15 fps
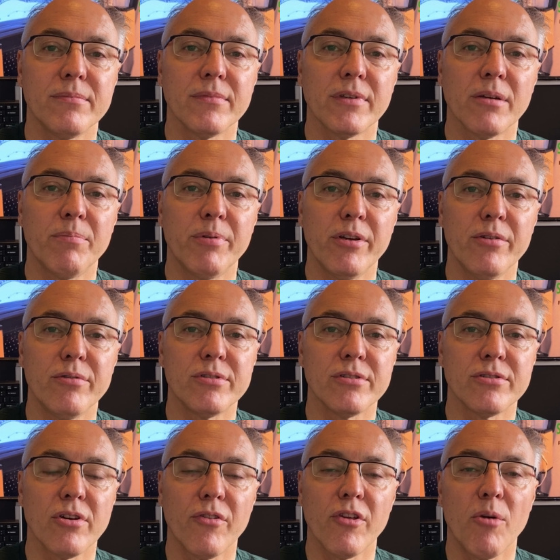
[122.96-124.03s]
computers,
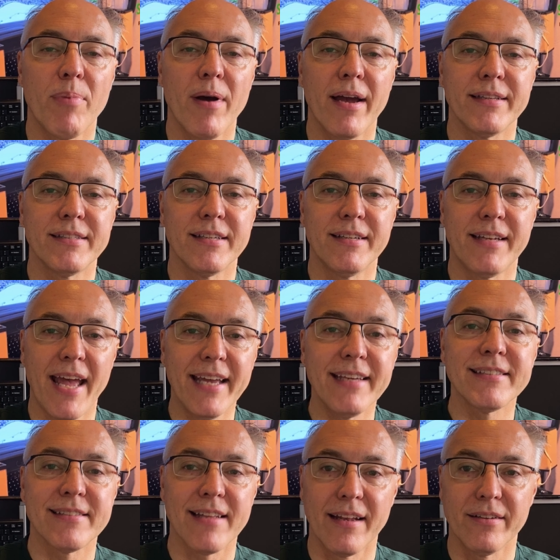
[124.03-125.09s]
although by today's
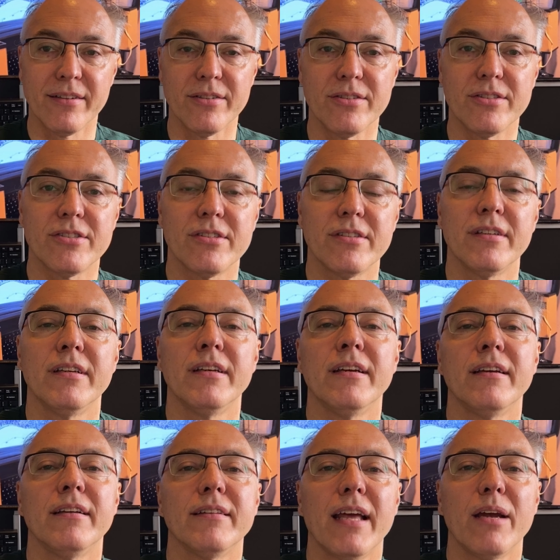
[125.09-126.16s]
standards
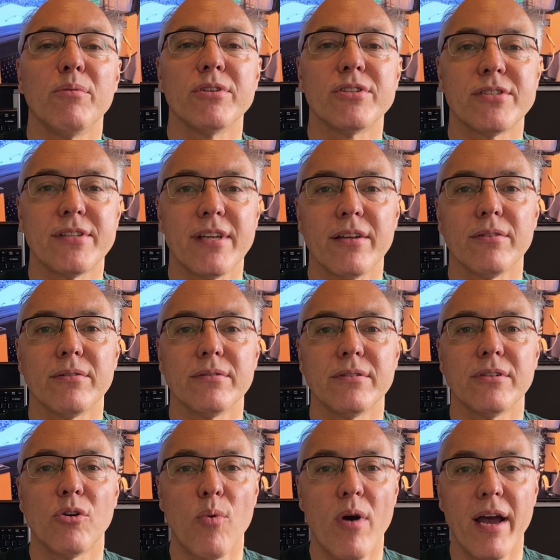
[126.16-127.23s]
they were still
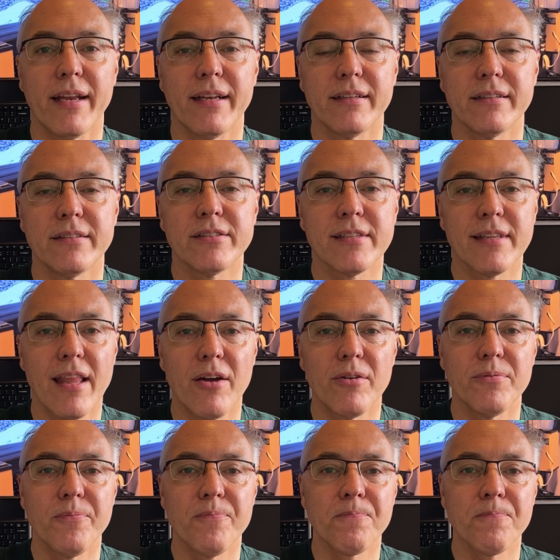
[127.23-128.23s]
quite slow.